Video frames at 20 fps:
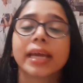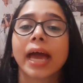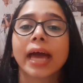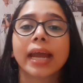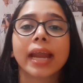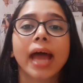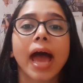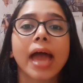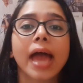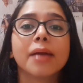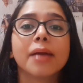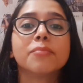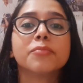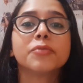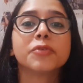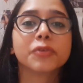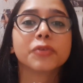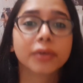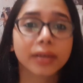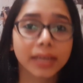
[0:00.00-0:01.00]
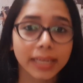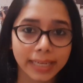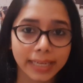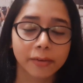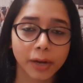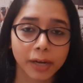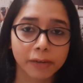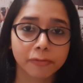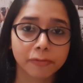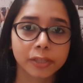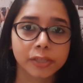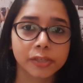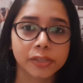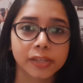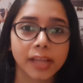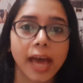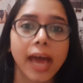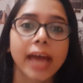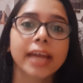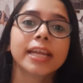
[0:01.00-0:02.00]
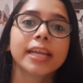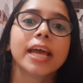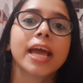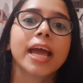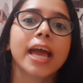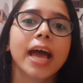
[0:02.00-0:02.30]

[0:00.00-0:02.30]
and I am really grateful to that.